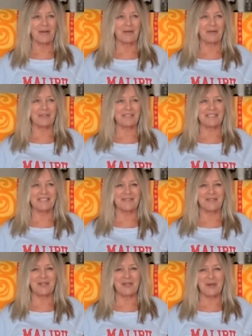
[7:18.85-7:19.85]
I really
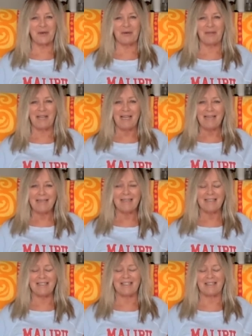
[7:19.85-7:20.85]
love too
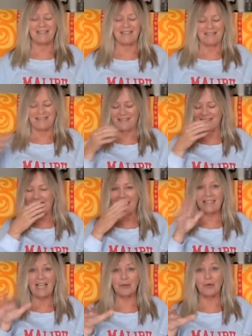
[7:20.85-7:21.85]
is
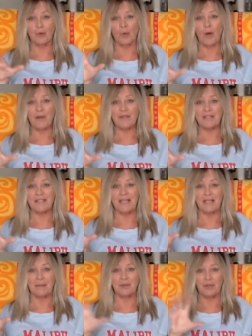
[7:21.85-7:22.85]
he's got quite the
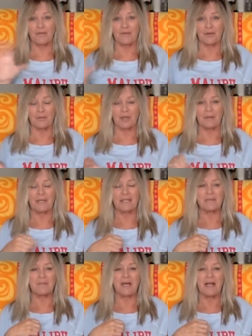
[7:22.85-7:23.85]
setup too for the
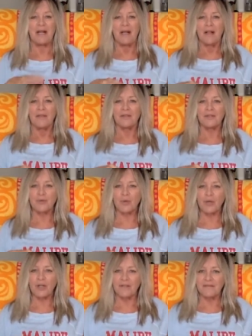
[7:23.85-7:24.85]
mukbangs. But the
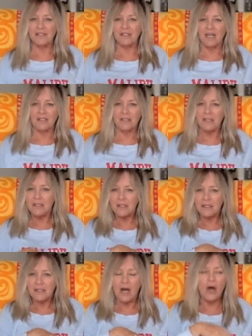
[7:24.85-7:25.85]
drawer of
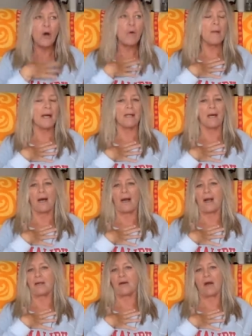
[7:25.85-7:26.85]
sauces, oh my god,
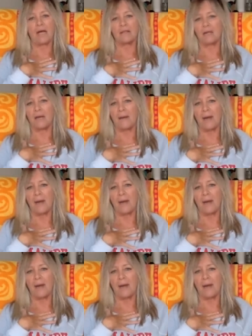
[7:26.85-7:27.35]
I cracked up.